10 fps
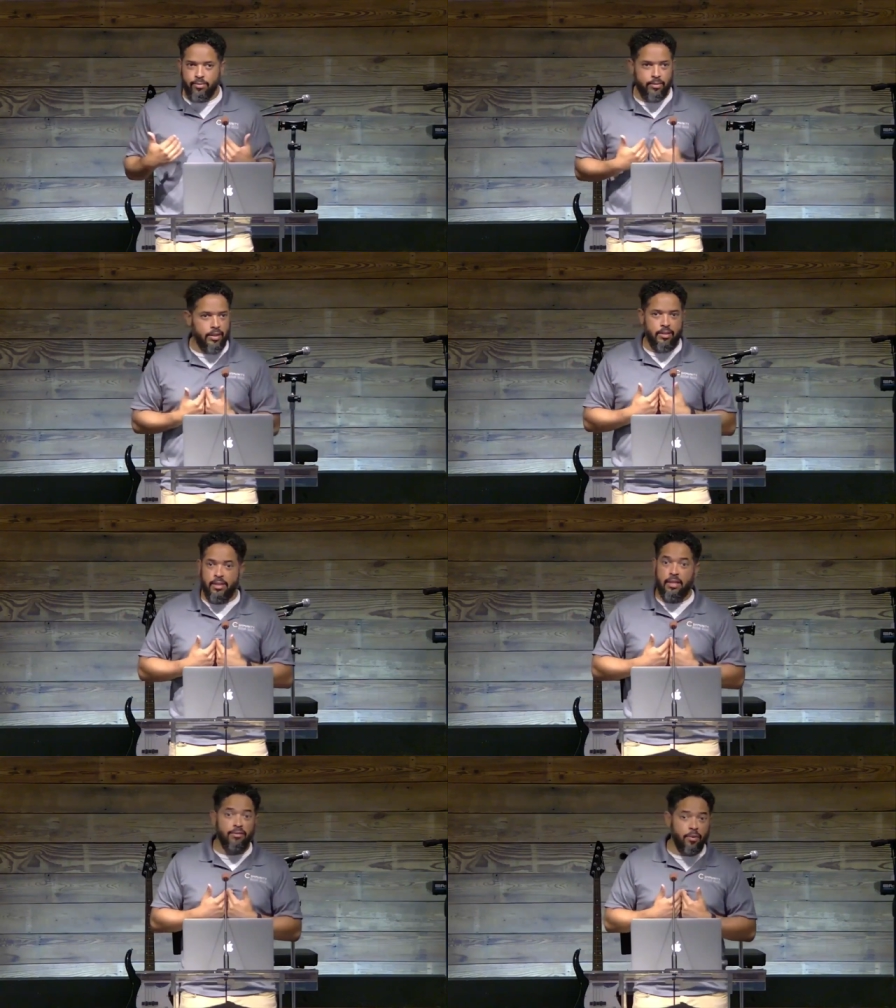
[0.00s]
these
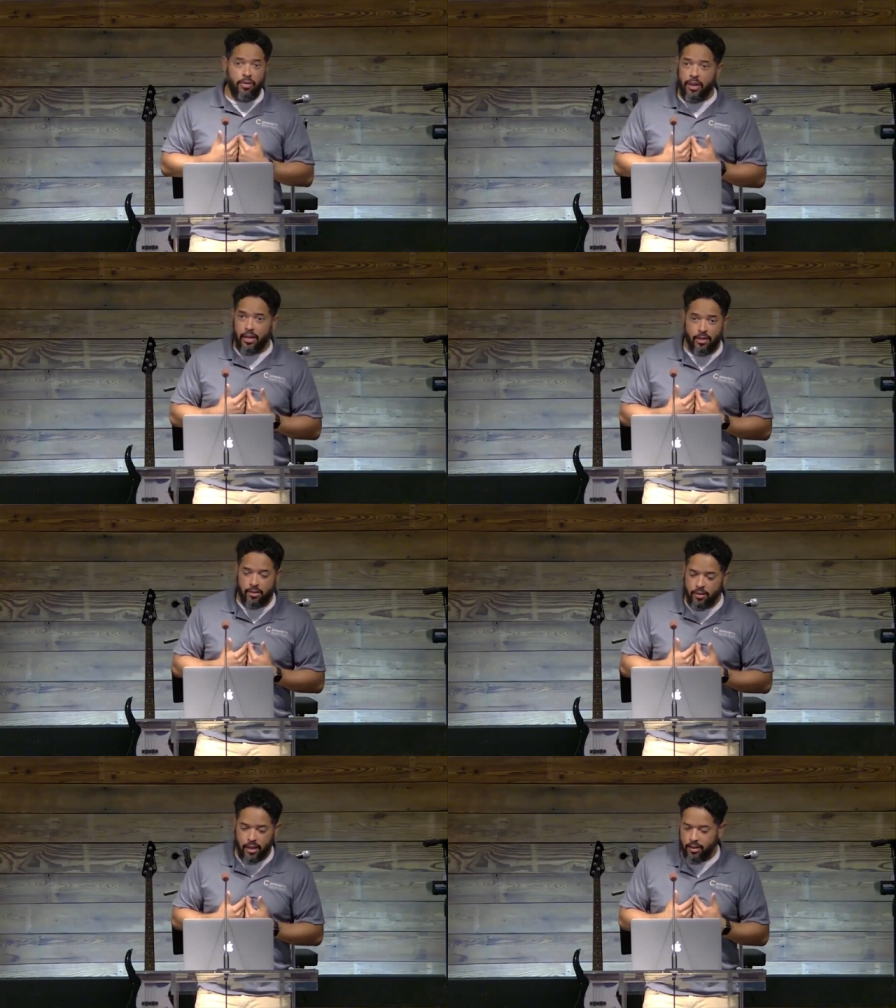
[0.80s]
sinful things
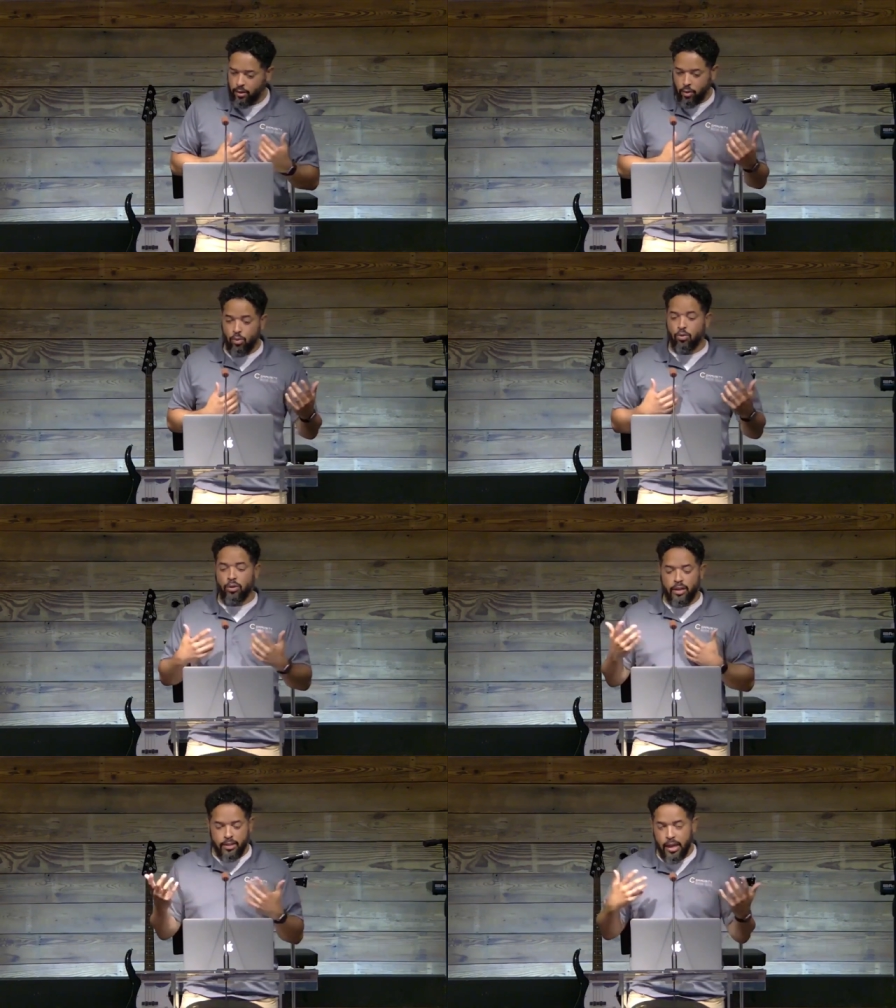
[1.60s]
that lure and
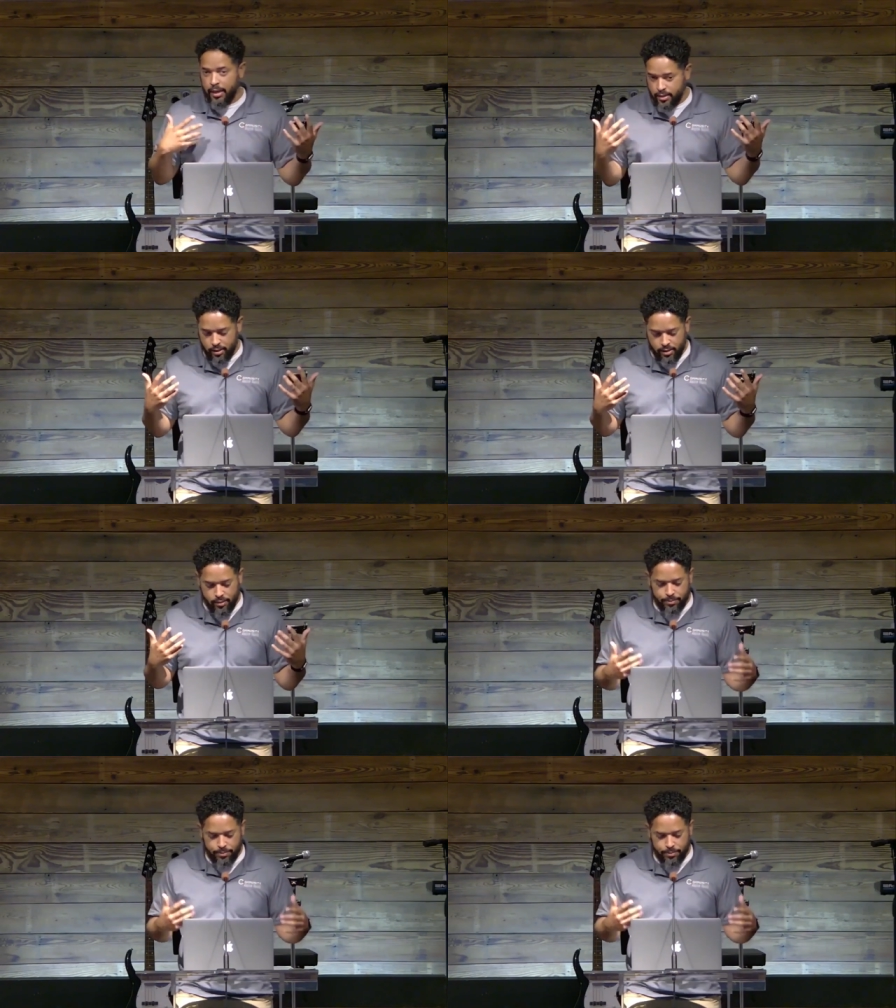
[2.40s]
entice us.